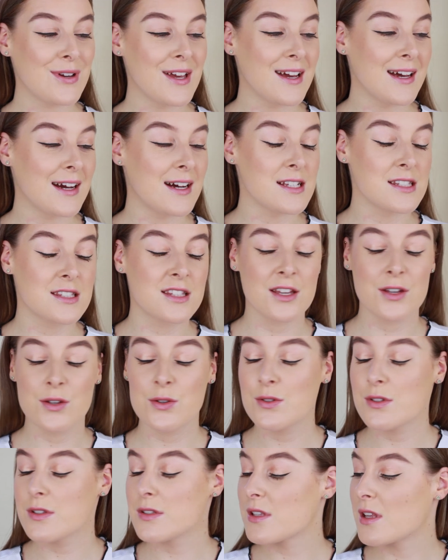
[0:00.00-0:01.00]
Okay guys,
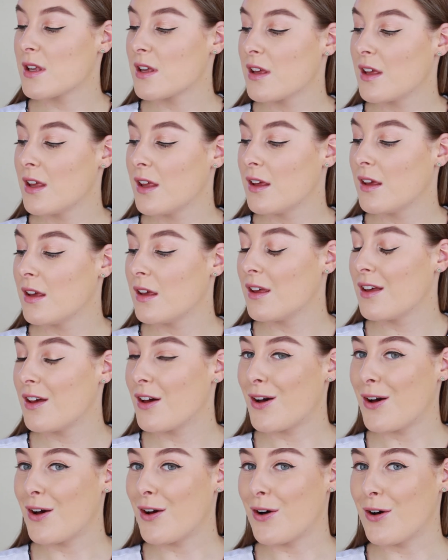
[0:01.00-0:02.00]
those
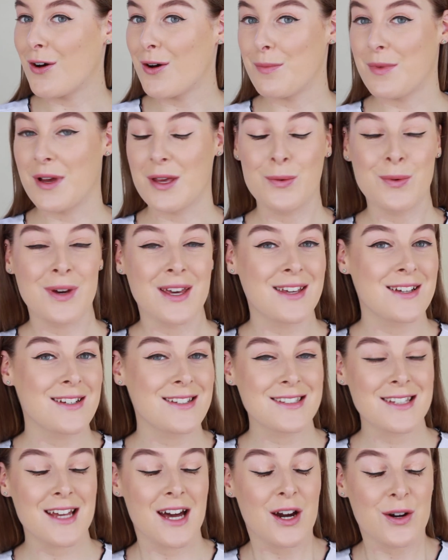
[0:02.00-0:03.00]
are my
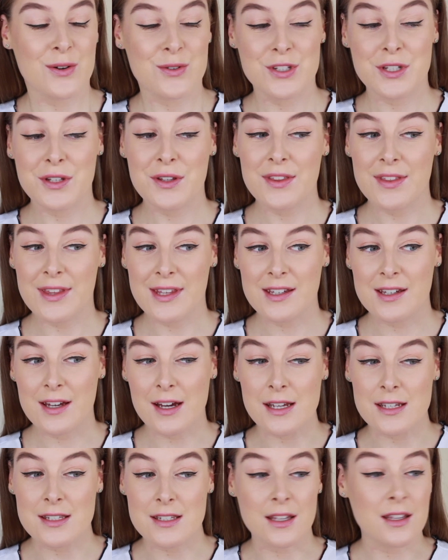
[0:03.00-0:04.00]
wings. How do you think
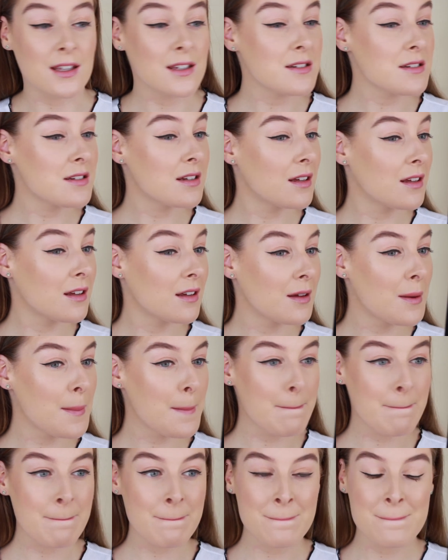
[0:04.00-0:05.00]
I did?
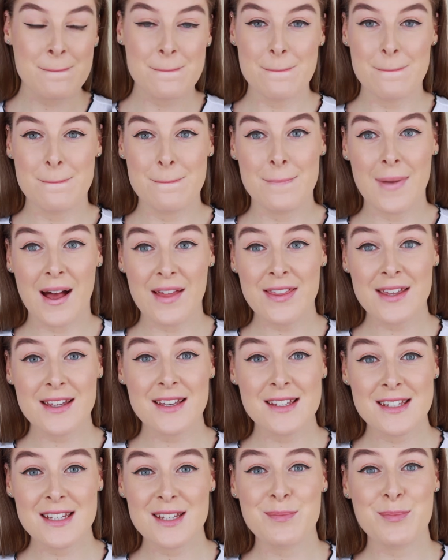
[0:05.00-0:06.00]
I think
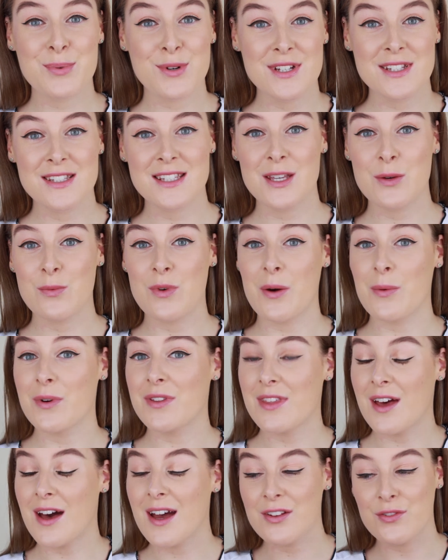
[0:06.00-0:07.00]
I did pretty well
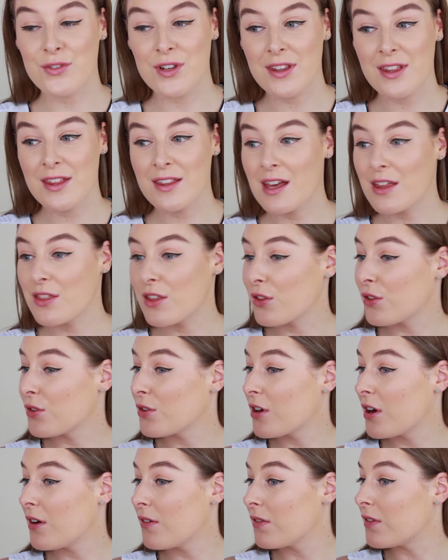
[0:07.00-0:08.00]
with that. I really like the
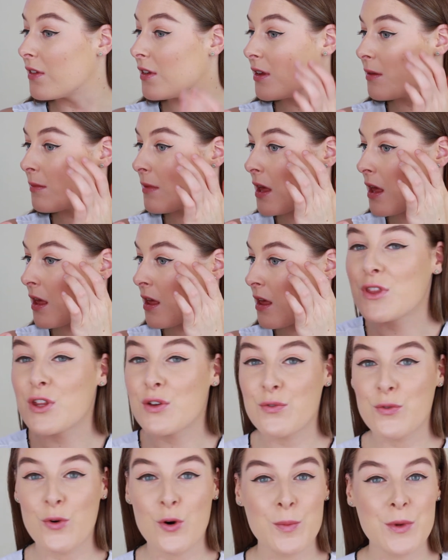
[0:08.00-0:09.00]
look of them. The
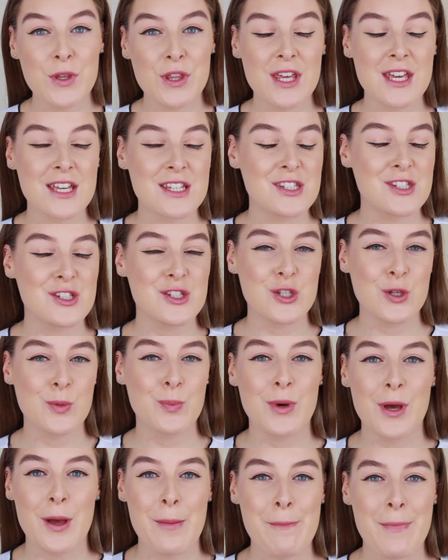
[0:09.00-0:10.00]
formula is
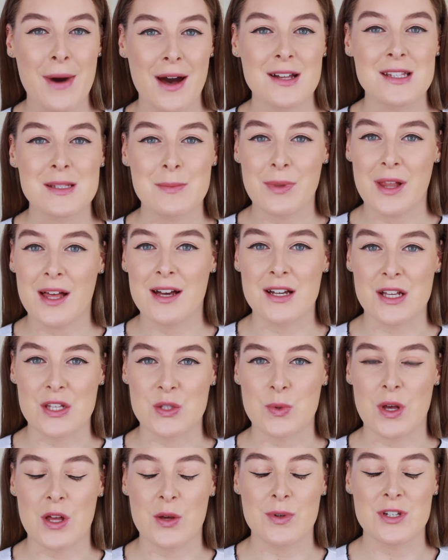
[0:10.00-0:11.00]
super matte black
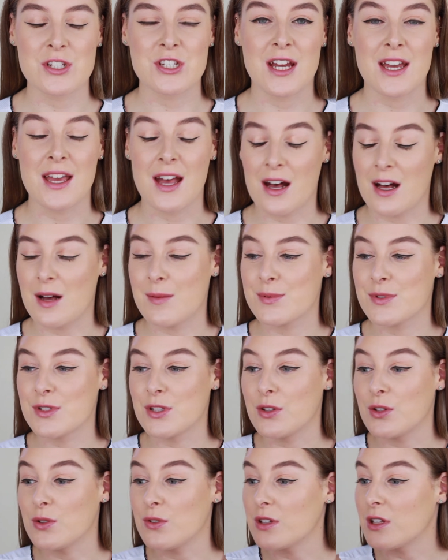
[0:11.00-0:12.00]
as well, which I
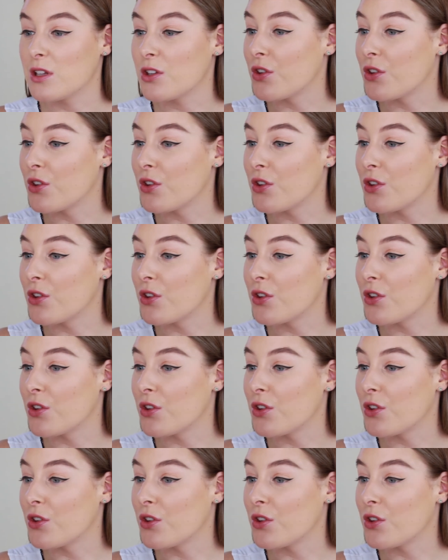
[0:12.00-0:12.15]
absolutely